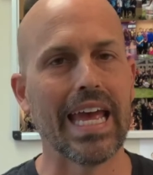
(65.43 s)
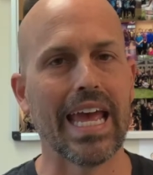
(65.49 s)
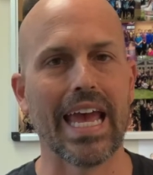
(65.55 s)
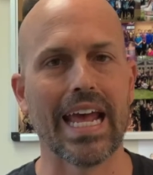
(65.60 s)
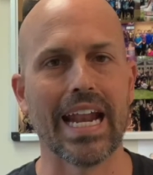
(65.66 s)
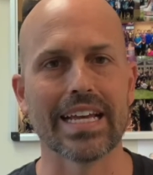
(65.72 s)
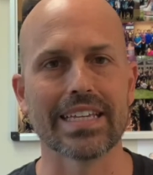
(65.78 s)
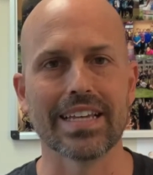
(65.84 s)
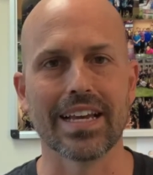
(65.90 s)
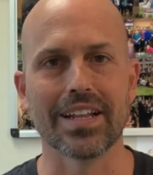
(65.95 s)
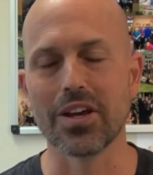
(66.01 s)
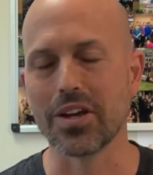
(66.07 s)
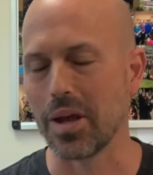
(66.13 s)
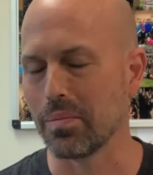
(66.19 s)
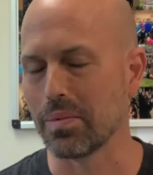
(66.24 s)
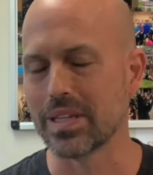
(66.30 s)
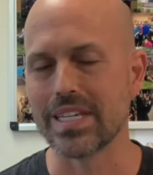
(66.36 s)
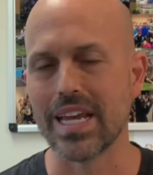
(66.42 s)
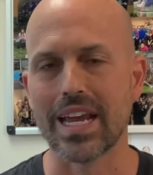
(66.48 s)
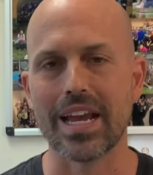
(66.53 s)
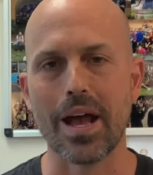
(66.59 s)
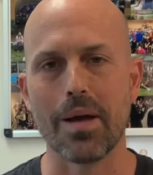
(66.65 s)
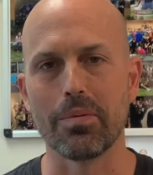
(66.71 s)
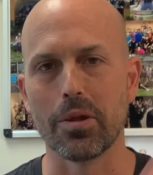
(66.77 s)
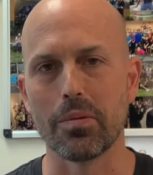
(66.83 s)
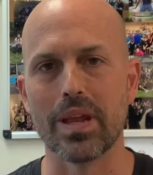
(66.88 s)
and I said, Look, I'm going to take a
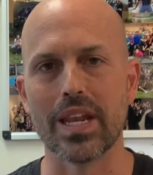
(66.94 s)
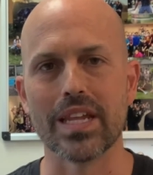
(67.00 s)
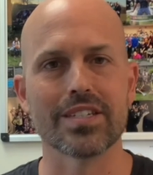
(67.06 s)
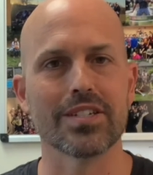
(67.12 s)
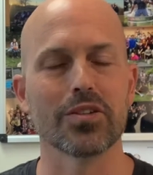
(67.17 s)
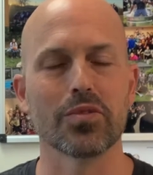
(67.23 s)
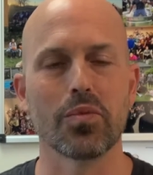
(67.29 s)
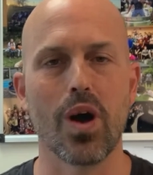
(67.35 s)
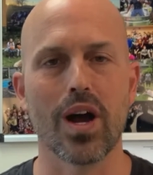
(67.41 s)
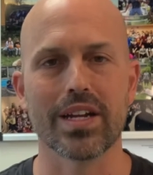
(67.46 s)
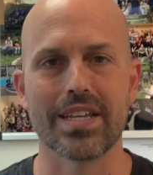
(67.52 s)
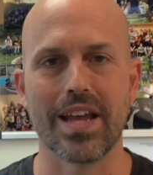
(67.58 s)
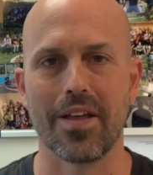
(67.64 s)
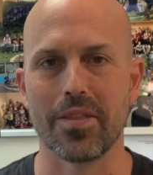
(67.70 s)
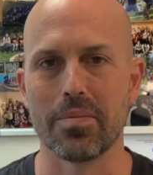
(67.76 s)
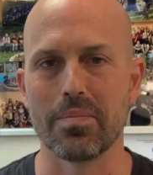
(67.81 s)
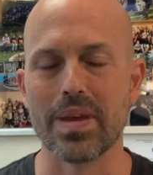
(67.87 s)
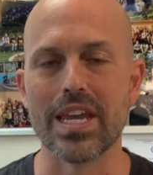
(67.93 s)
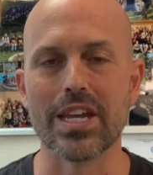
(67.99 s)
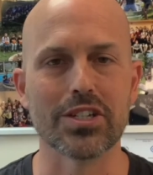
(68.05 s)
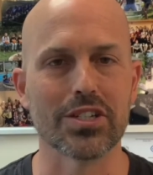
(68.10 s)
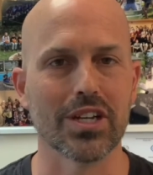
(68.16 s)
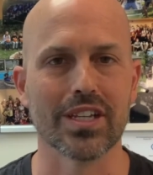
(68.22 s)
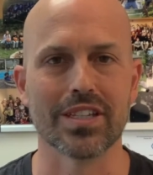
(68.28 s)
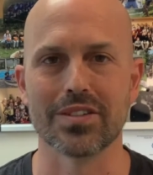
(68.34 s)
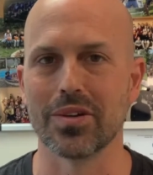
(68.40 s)
couple of minutes and just walk down the
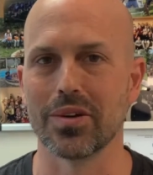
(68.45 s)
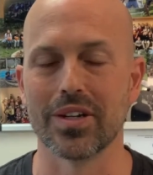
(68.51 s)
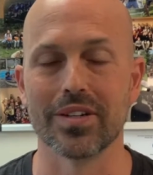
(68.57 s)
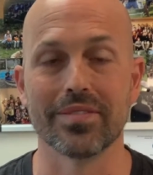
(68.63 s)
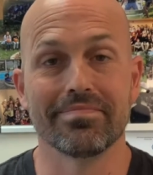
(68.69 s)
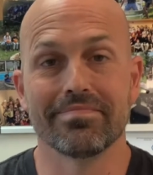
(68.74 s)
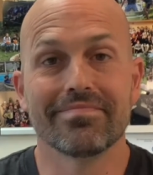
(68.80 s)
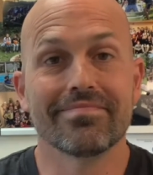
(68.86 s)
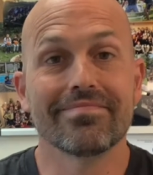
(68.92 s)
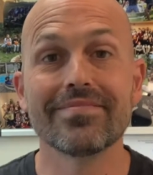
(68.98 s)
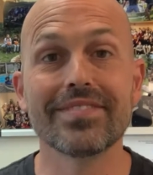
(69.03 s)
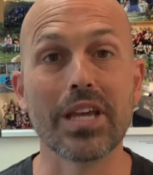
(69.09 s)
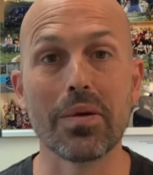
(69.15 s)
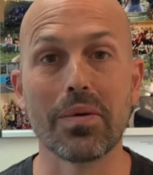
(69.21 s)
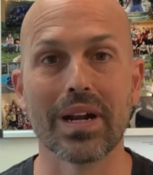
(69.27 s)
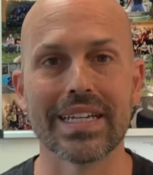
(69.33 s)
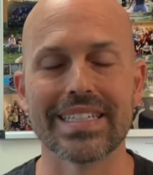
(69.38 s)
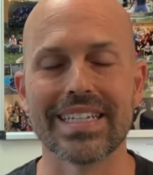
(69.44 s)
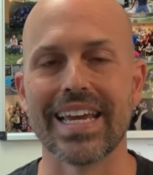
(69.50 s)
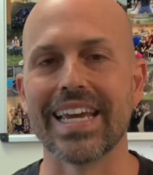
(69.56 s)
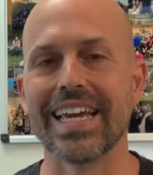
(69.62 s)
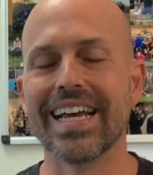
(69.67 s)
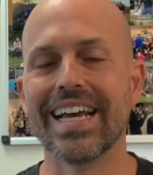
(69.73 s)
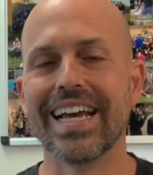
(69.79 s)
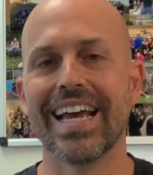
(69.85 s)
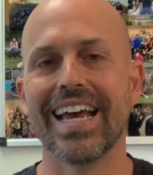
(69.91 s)
beach and sort of see what I see.